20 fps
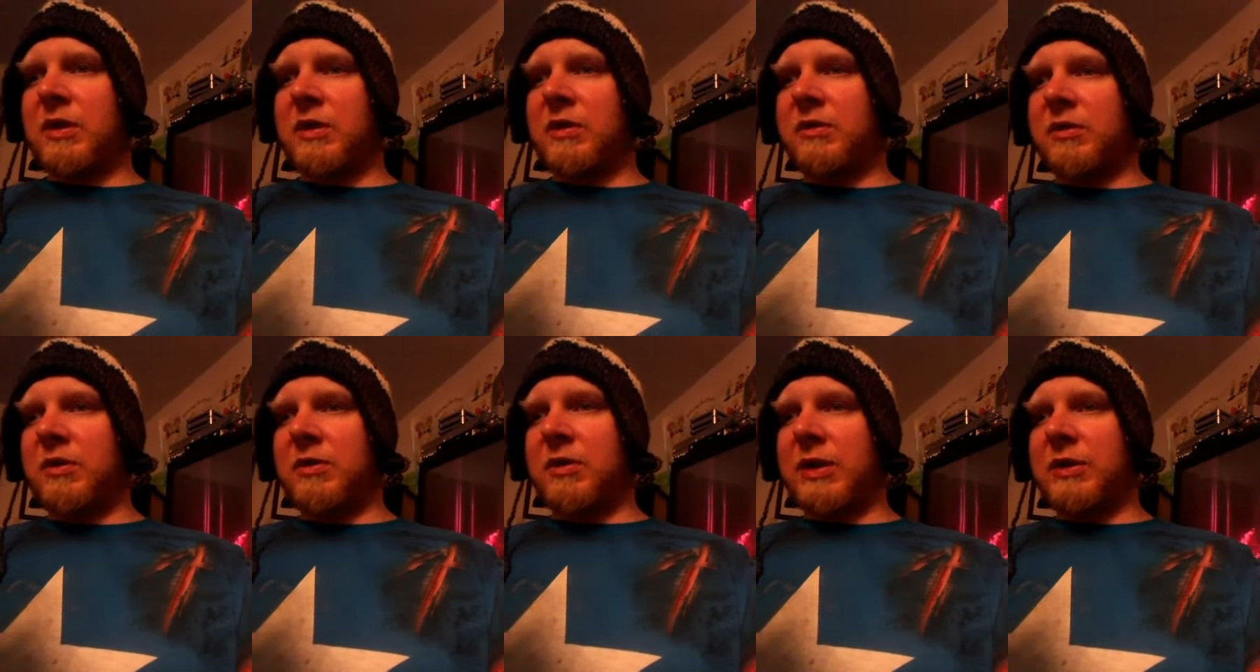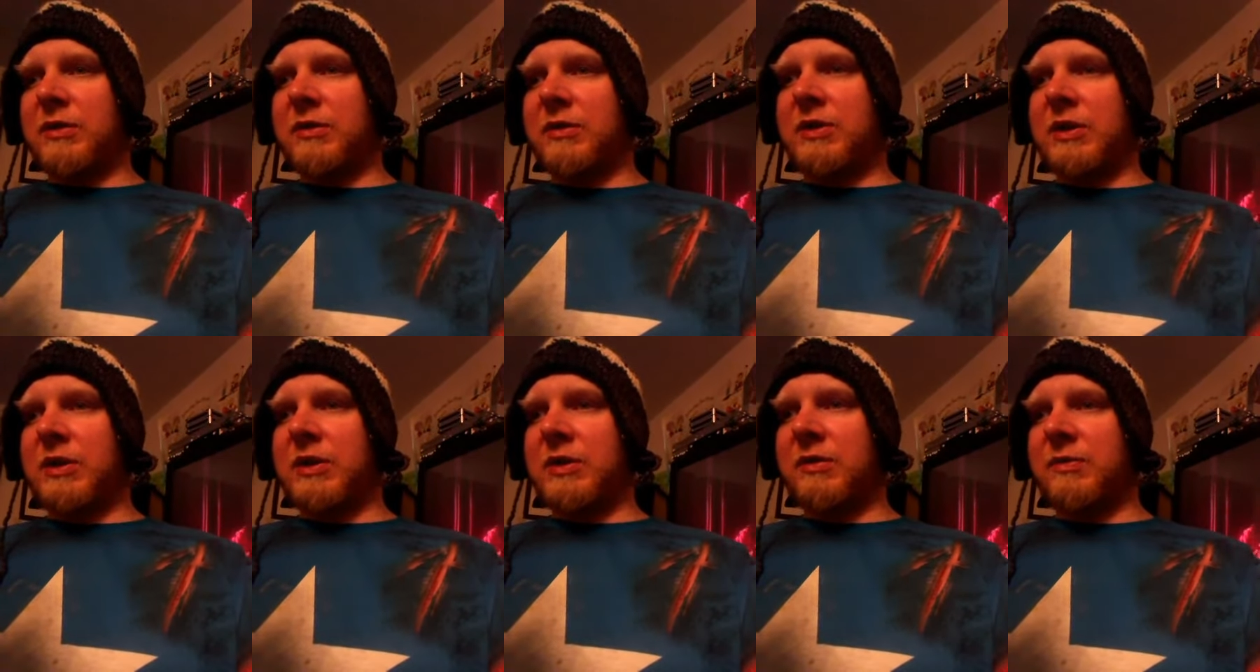So let's
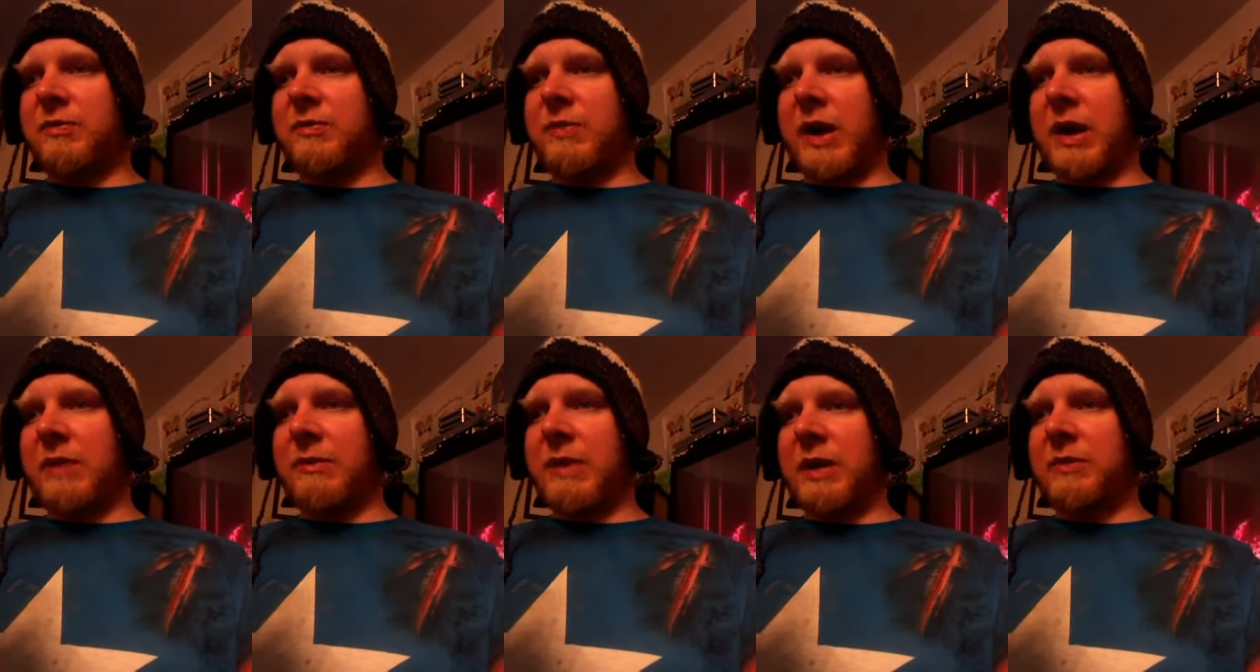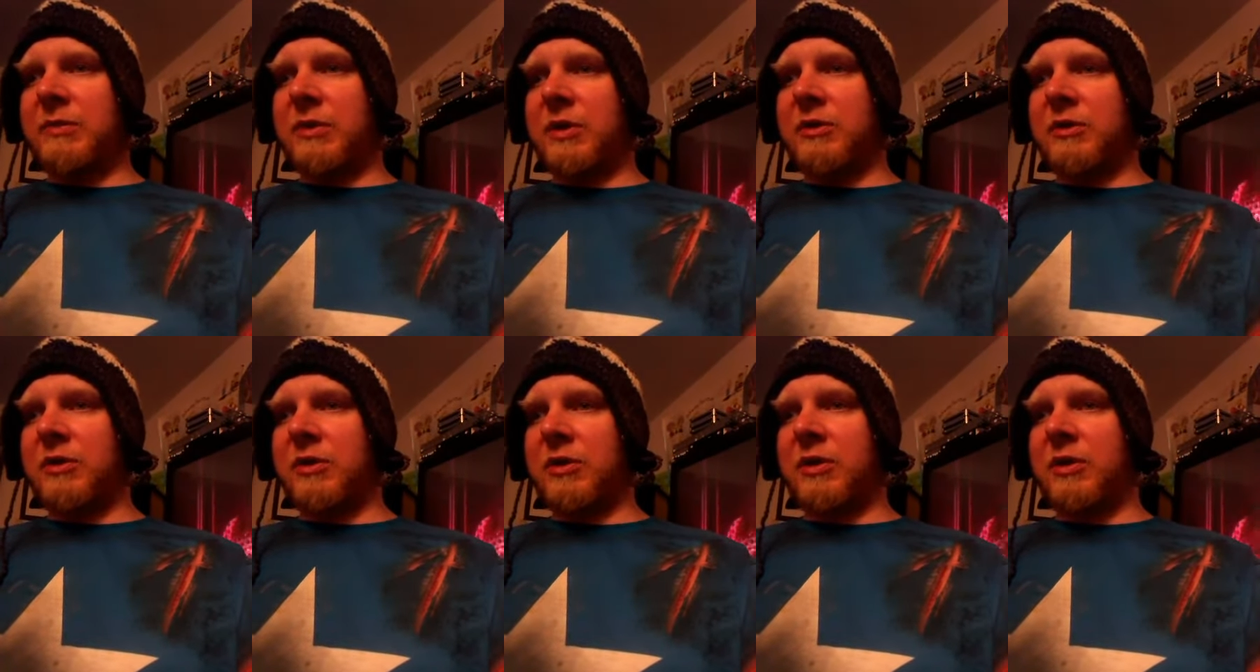give Batman
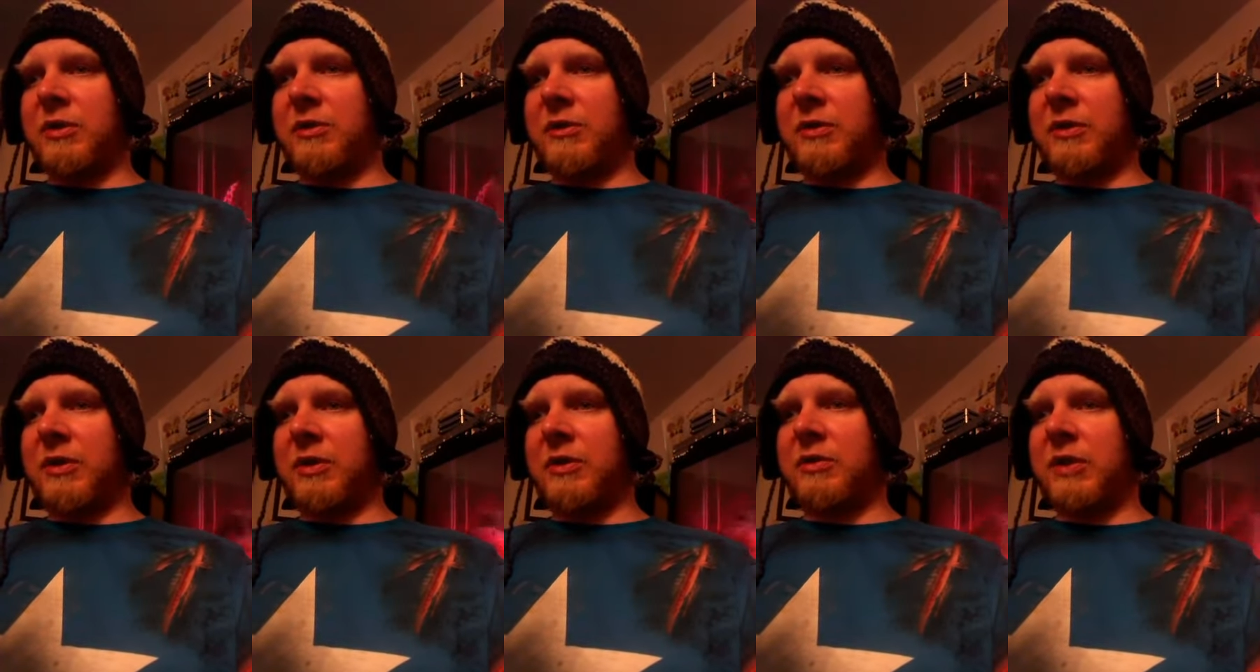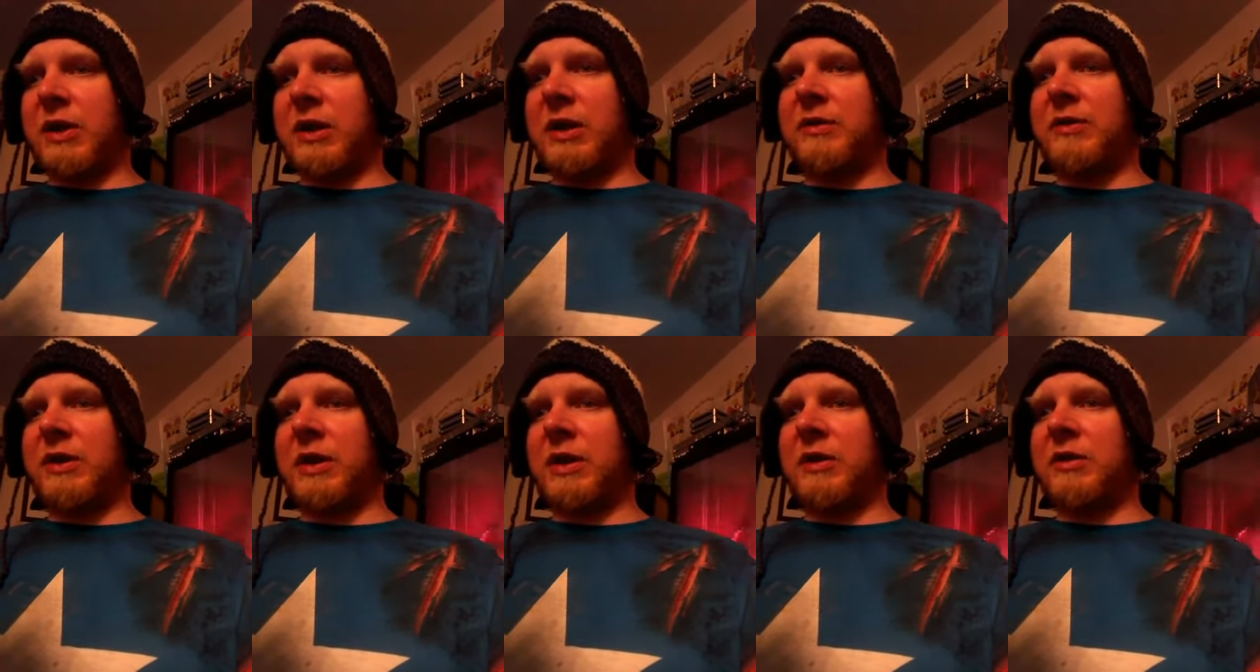Returns the
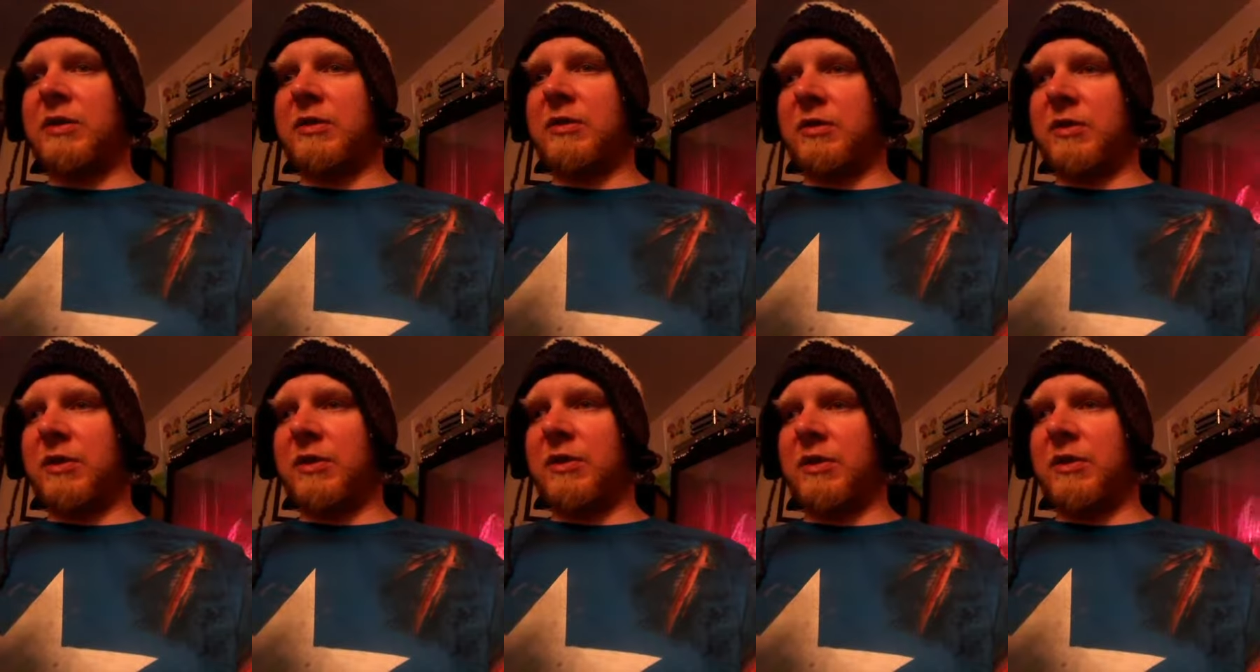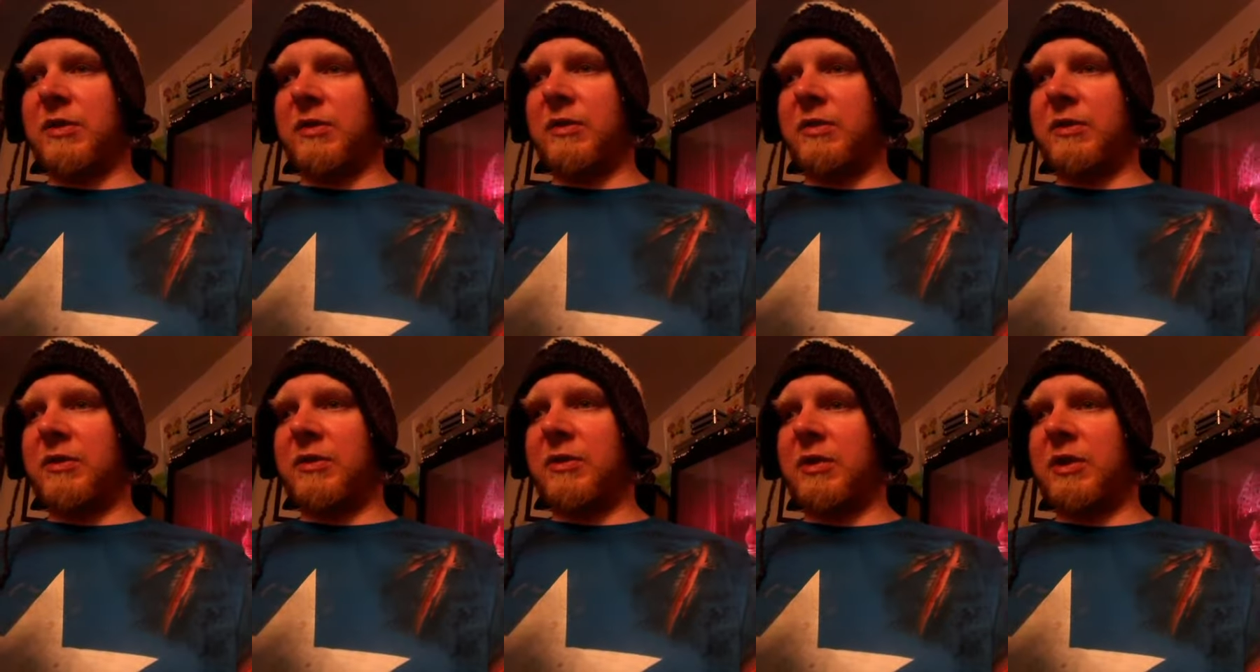credit that it
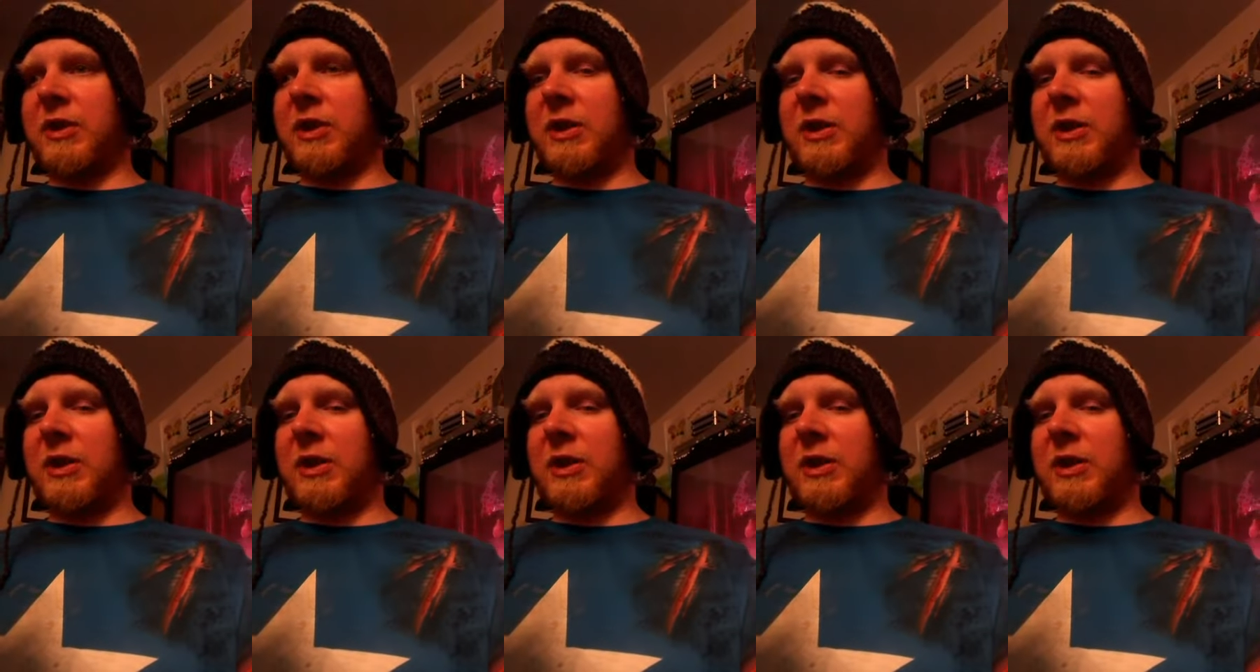deserves.